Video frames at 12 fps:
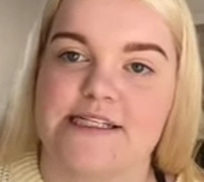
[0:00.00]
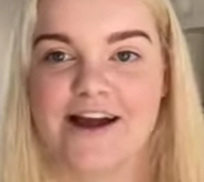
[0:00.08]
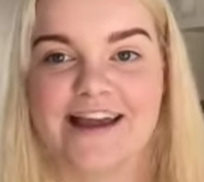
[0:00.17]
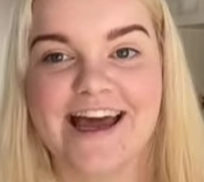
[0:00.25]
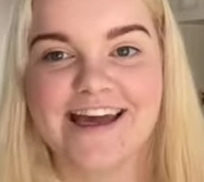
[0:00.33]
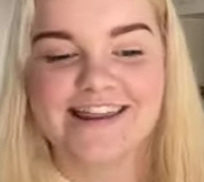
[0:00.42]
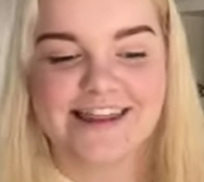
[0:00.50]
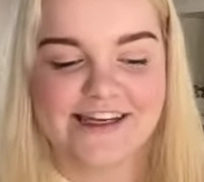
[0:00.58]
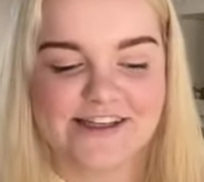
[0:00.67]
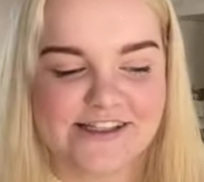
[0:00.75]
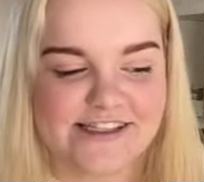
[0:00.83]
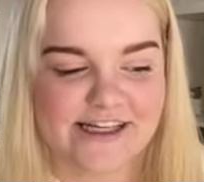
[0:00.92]
Okay, thank
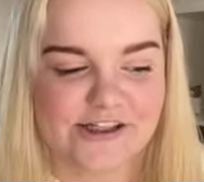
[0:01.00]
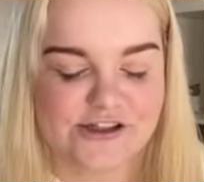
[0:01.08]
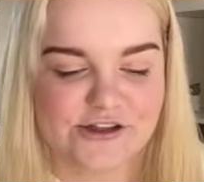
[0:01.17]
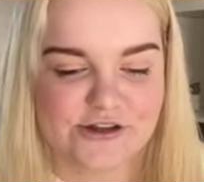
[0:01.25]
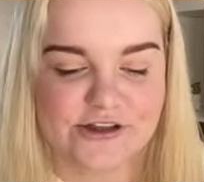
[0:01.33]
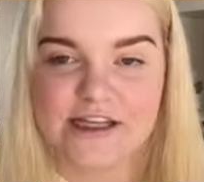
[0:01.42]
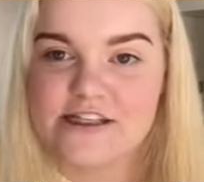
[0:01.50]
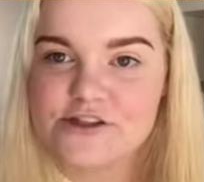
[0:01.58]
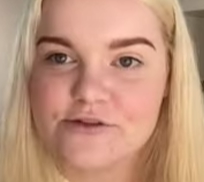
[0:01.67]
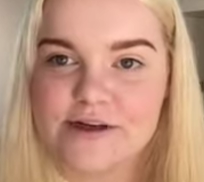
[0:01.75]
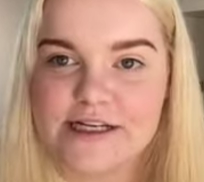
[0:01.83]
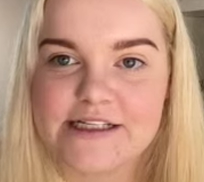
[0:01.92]
you Stage 2. That's your
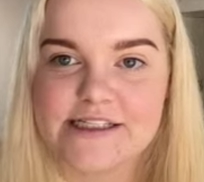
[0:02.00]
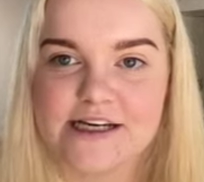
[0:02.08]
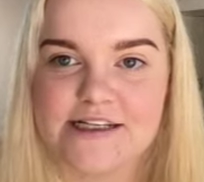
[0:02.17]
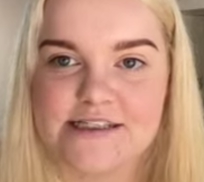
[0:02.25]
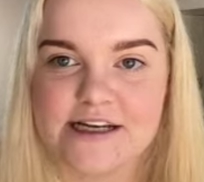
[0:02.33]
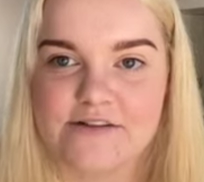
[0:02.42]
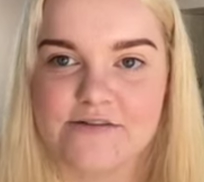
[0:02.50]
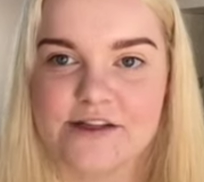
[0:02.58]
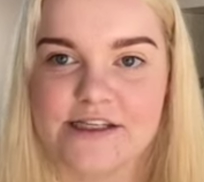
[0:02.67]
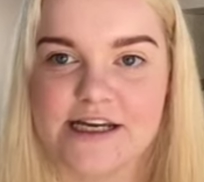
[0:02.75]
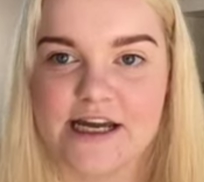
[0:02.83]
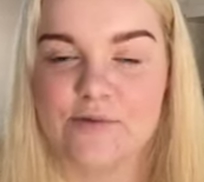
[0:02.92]
reading task done for the
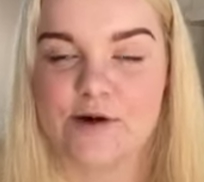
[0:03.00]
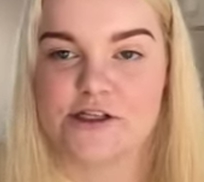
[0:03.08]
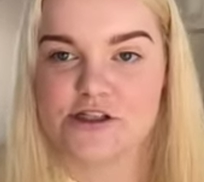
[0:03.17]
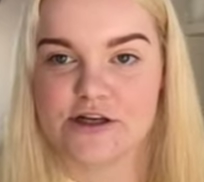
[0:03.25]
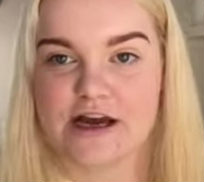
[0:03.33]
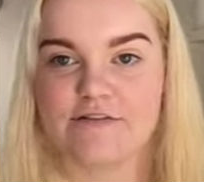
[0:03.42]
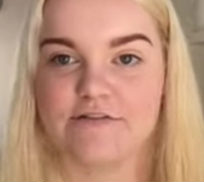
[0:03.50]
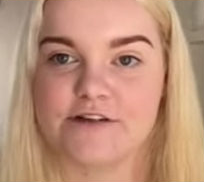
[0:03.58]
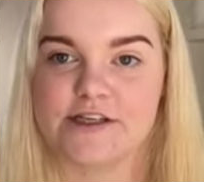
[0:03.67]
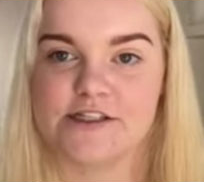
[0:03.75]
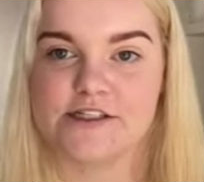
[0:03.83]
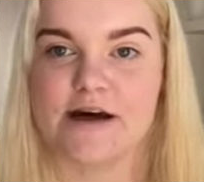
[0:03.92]
day once you have
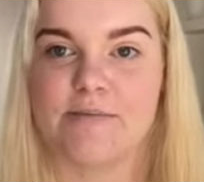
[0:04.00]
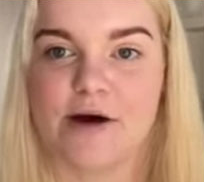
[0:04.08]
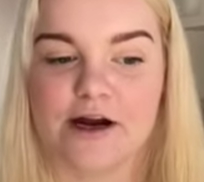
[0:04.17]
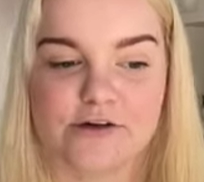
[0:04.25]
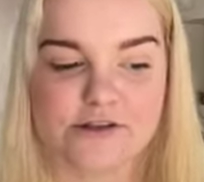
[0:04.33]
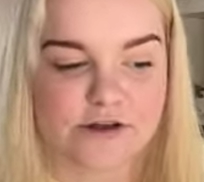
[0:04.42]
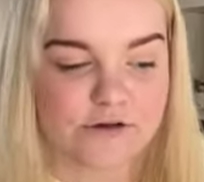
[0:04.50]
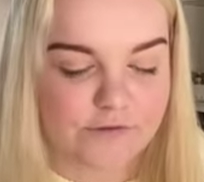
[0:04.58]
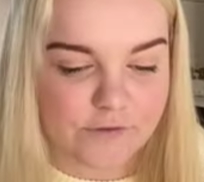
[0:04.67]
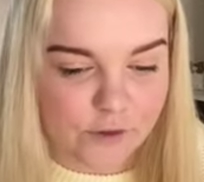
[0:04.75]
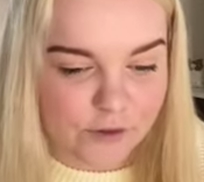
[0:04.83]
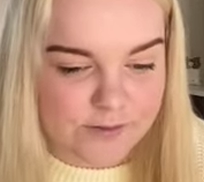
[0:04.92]
finished that Microsoft
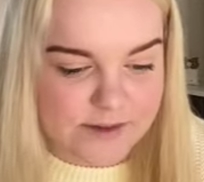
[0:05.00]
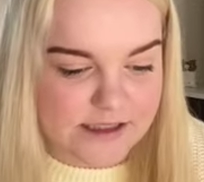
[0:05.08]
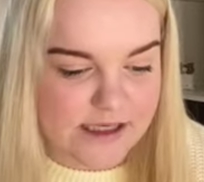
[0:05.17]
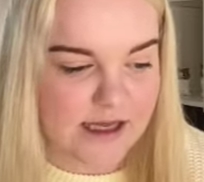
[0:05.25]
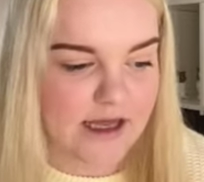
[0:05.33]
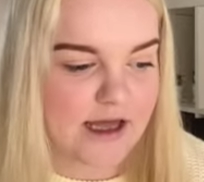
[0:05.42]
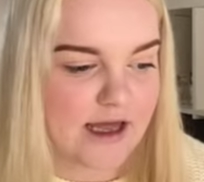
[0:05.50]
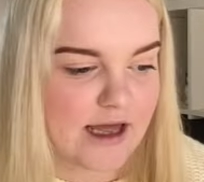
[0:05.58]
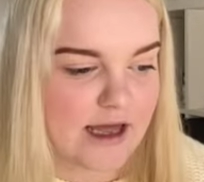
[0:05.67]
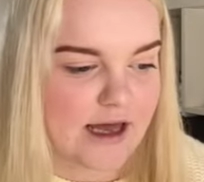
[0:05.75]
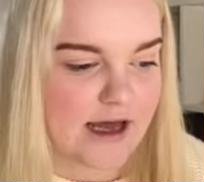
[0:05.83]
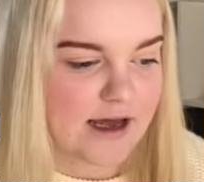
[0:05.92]
Forms.
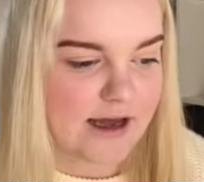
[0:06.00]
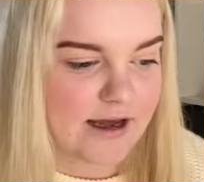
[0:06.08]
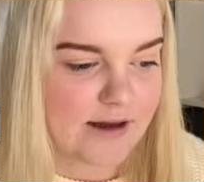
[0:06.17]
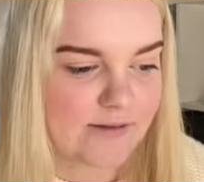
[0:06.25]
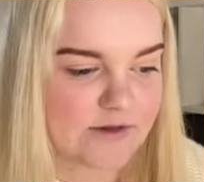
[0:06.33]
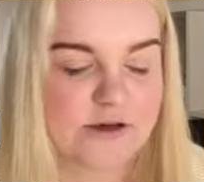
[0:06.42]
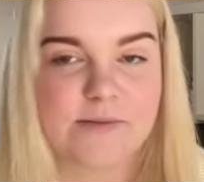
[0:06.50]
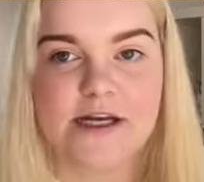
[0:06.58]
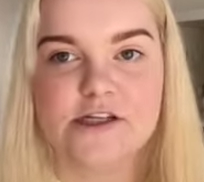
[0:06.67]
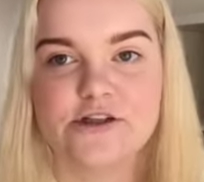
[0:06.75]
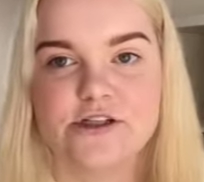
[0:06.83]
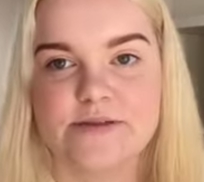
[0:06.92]
So make
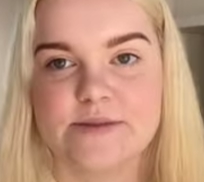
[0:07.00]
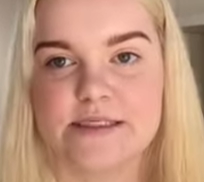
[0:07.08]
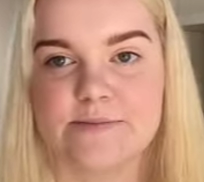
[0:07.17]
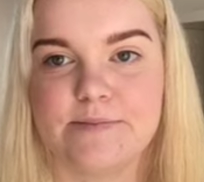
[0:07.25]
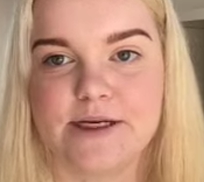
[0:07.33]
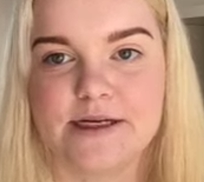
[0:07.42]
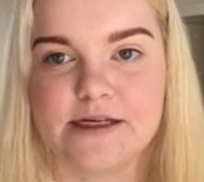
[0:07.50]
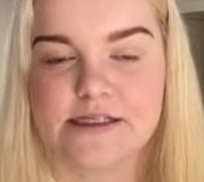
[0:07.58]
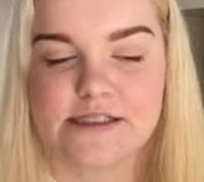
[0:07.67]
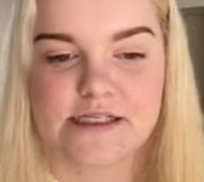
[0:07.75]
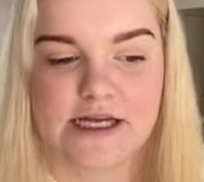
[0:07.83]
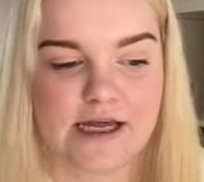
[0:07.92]
sure you submit
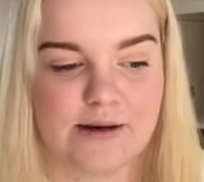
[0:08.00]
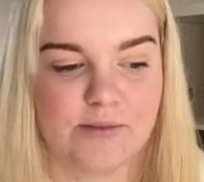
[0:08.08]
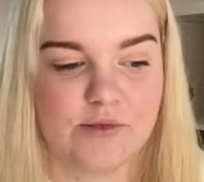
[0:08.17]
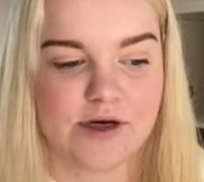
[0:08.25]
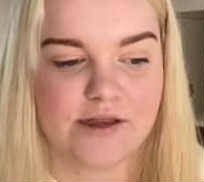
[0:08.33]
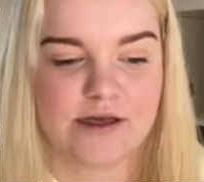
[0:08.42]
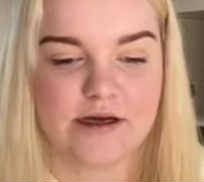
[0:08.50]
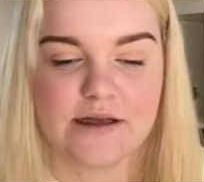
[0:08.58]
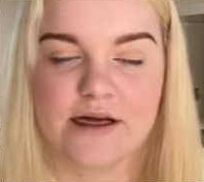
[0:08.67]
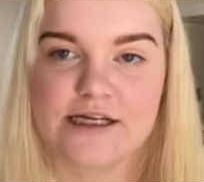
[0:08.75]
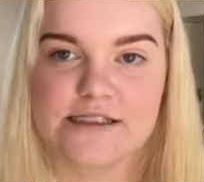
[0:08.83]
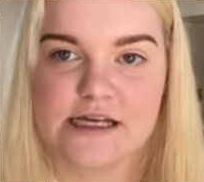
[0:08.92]
it and put in the
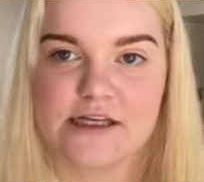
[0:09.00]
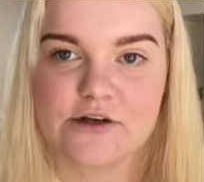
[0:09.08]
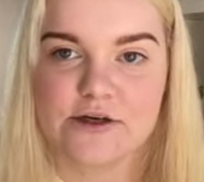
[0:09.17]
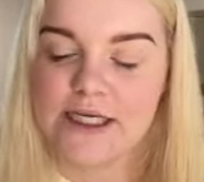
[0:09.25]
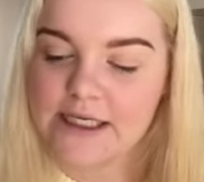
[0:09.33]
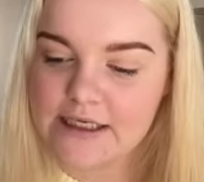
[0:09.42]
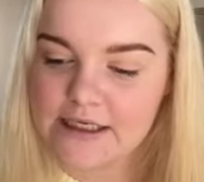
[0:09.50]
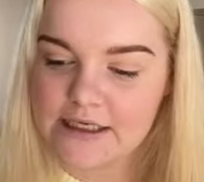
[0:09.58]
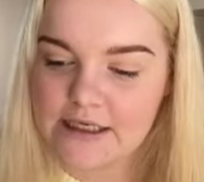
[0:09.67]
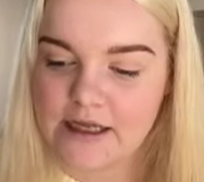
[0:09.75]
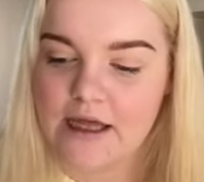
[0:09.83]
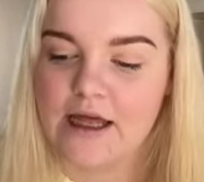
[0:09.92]
class that you're in.
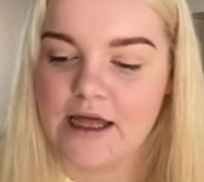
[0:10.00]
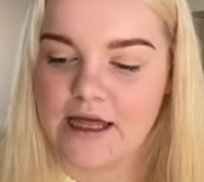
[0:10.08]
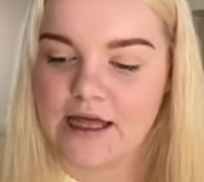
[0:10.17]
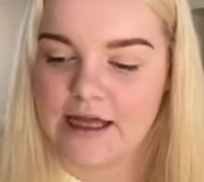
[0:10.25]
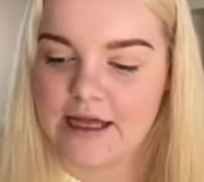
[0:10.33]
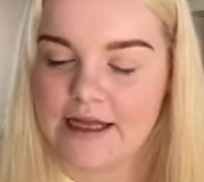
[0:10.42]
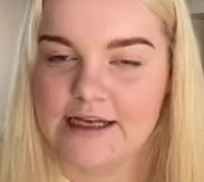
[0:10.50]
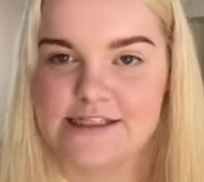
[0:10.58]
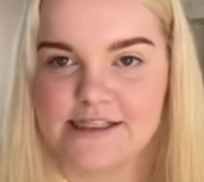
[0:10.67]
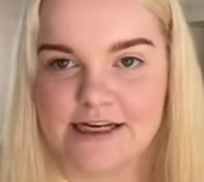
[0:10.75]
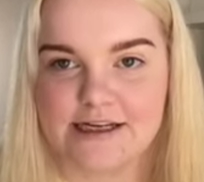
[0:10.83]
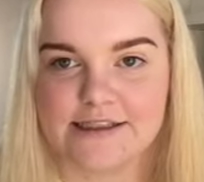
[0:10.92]
And
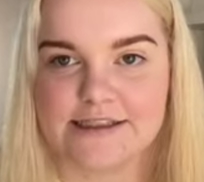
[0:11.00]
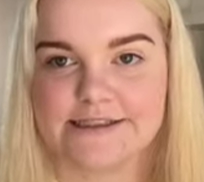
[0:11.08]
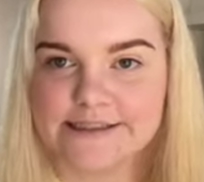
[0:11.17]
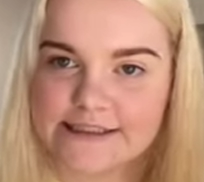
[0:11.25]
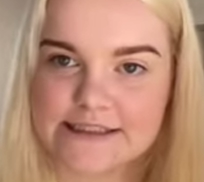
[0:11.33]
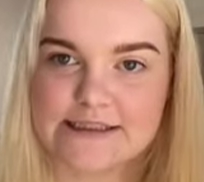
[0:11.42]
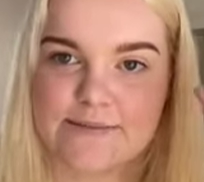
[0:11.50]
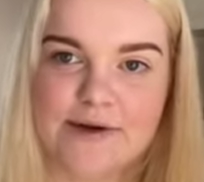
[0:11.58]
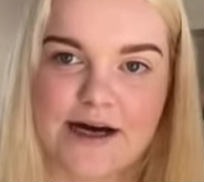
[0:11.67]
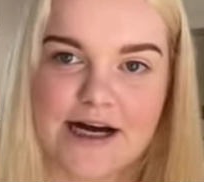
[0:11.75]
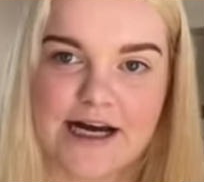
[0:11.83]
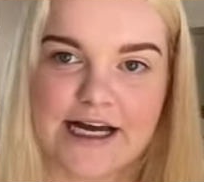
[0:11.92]
yeah,
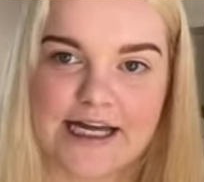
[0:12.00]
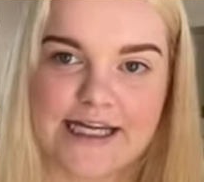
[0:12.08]
bye.